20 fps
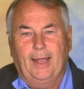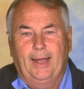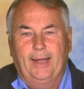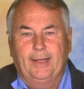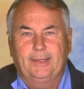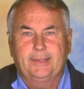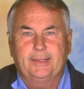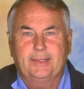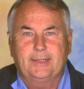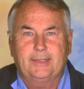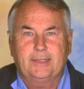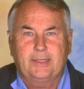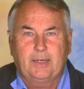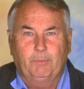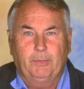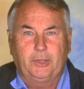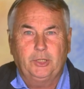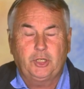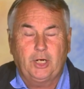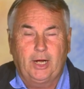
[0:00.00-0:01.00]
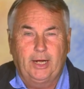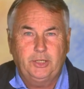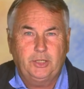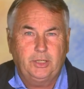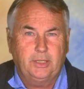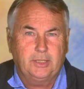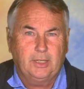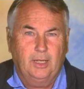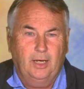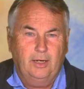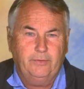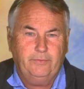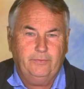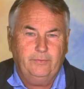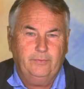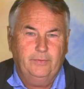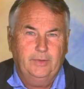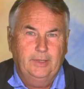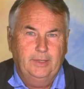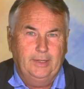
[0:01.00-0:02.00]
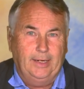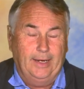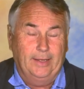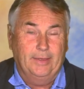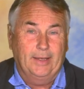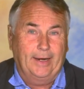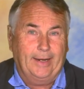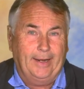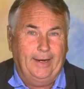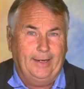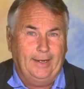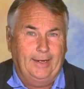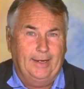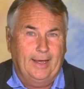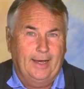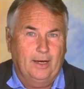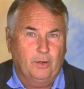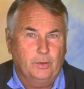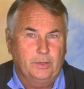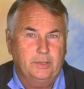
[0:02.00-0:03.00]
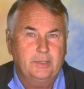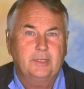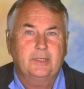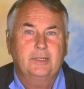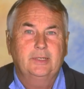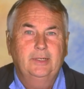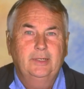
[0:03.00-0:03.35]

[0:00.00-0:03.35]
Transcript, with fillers: and something changed his life in that eighteen hours,